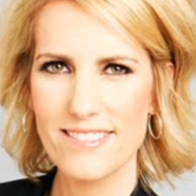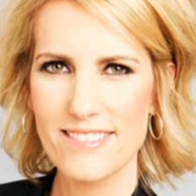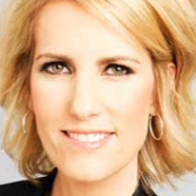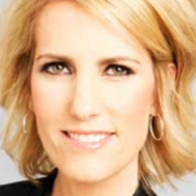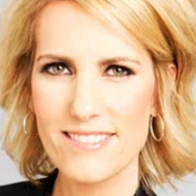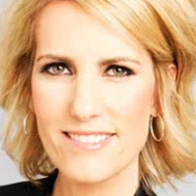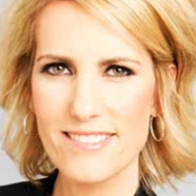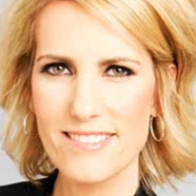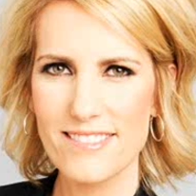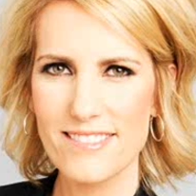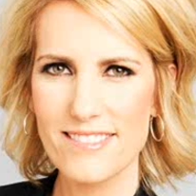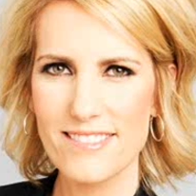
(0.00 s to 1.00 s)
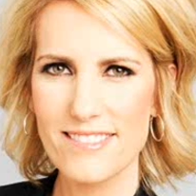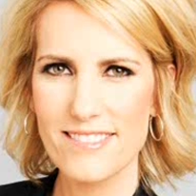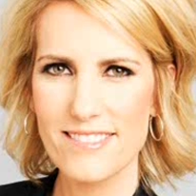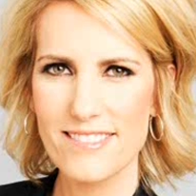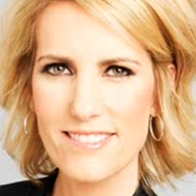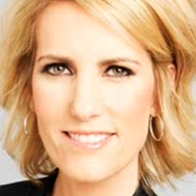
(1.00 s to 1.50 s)

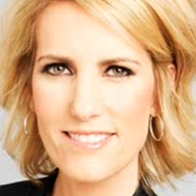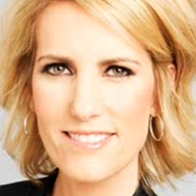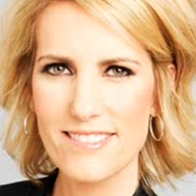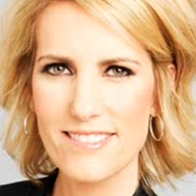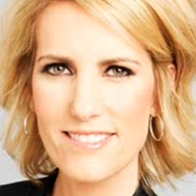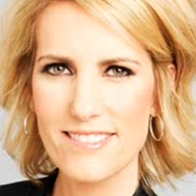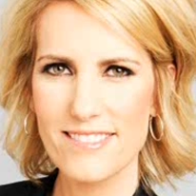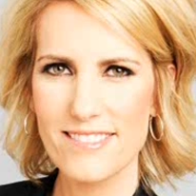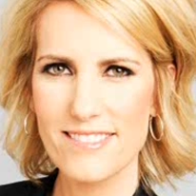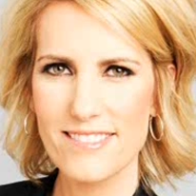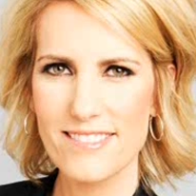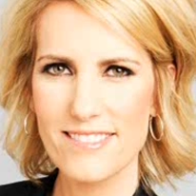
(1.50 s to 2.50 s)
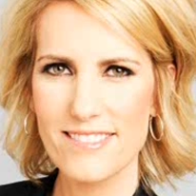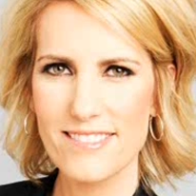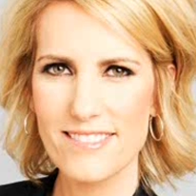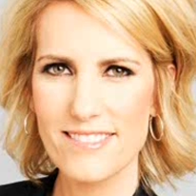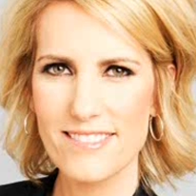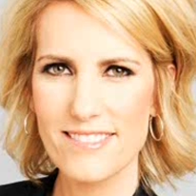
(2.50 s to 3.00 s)

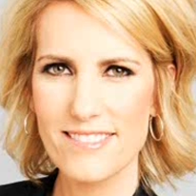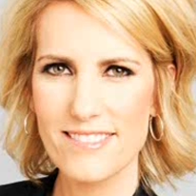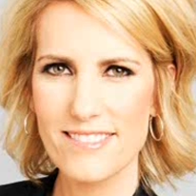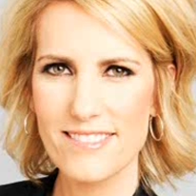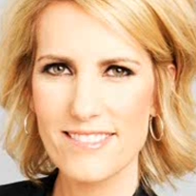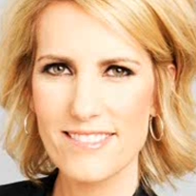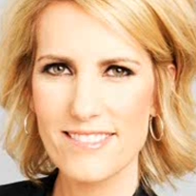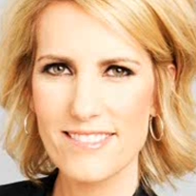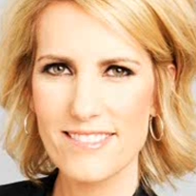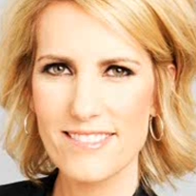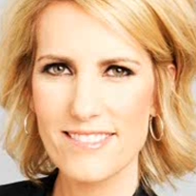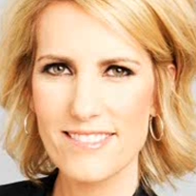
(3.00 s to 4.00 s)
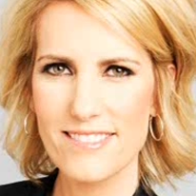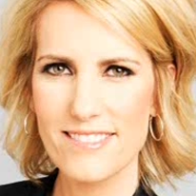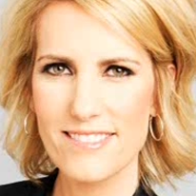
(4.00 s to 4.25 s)
The face doesn't move, so there is nothing to read.